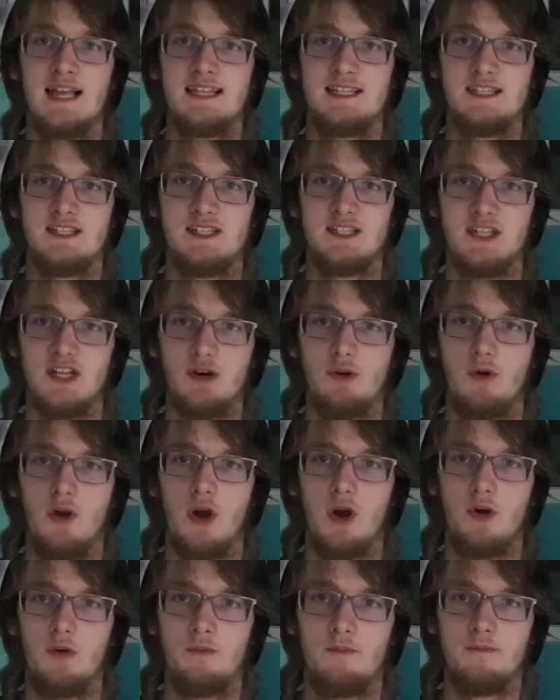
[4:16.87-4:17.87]

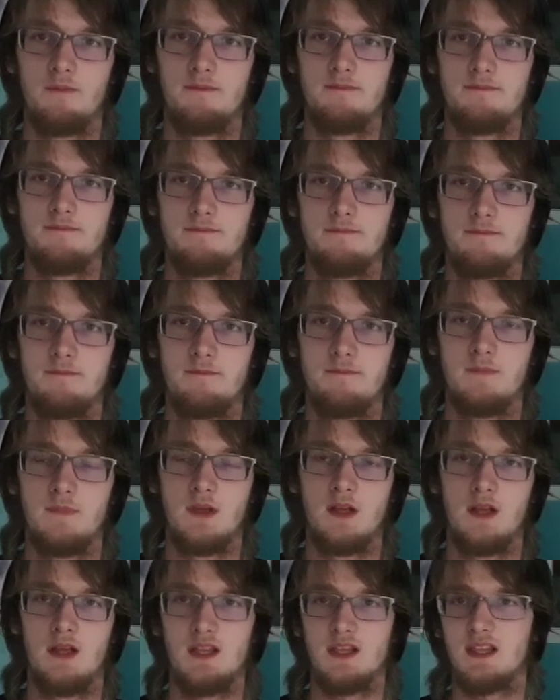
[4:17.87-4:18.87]
Zero.
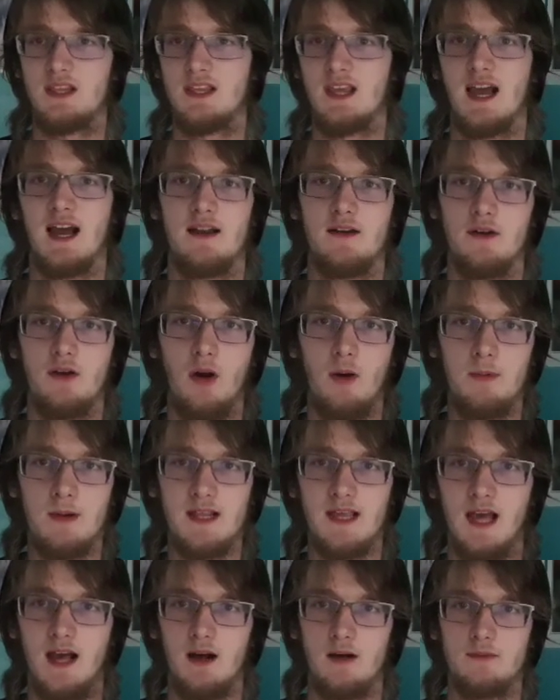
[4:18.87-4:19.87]
Yeah,
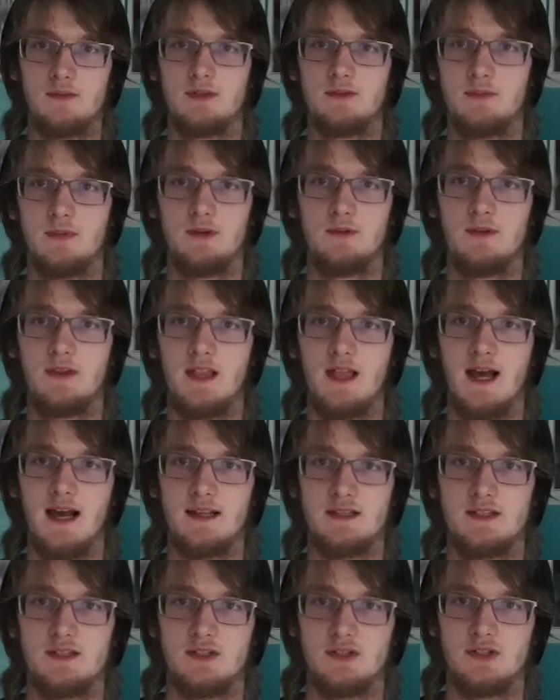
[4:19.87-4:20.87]
nobody helped me with
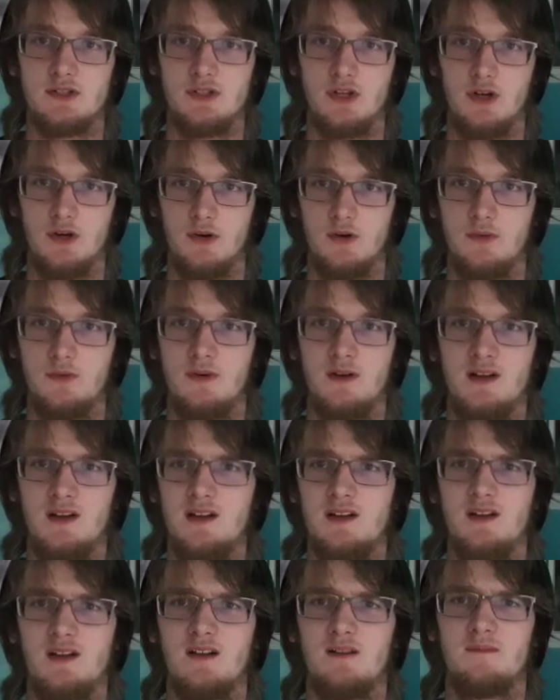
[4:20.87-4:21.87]
that. So
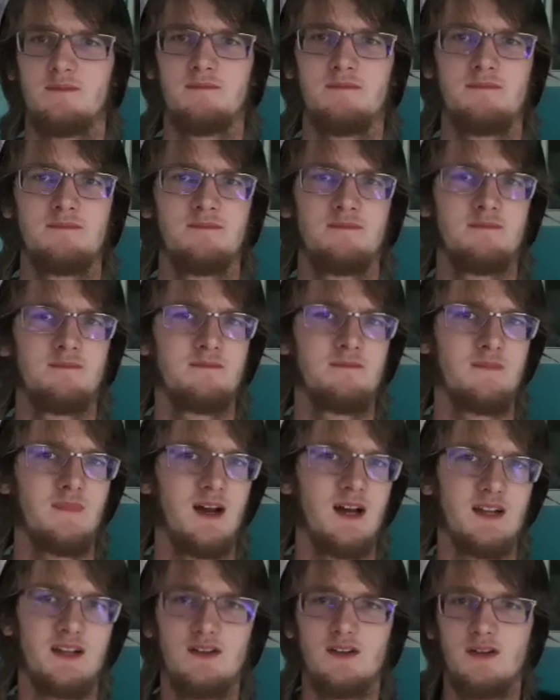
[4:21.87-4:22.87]

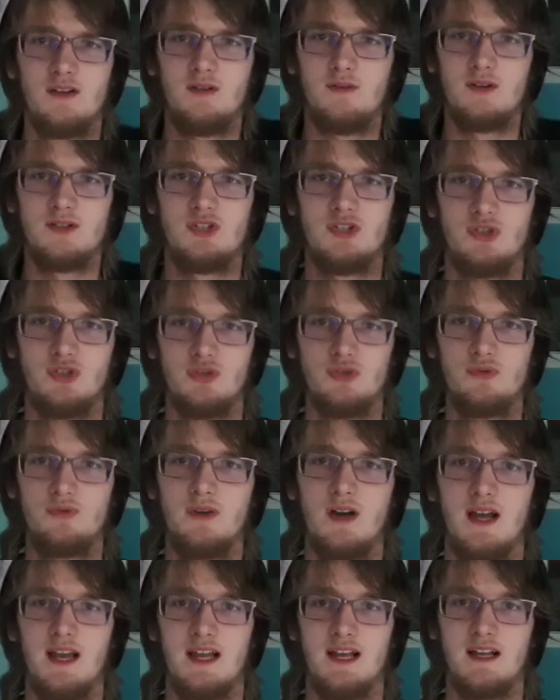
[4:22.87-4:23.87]
I didn't know what to do,
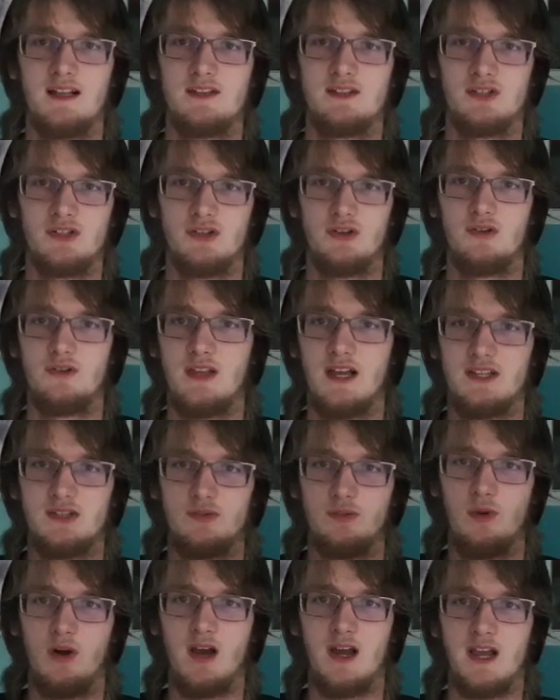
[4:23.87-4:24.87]
and so
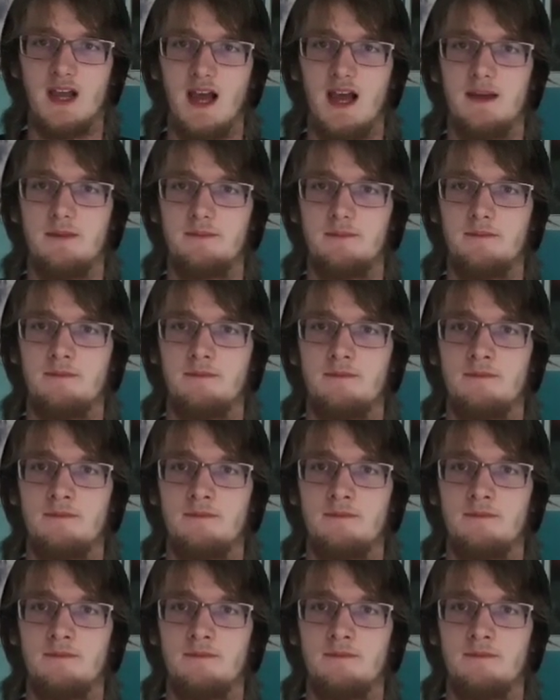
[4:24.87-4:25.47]
that's why I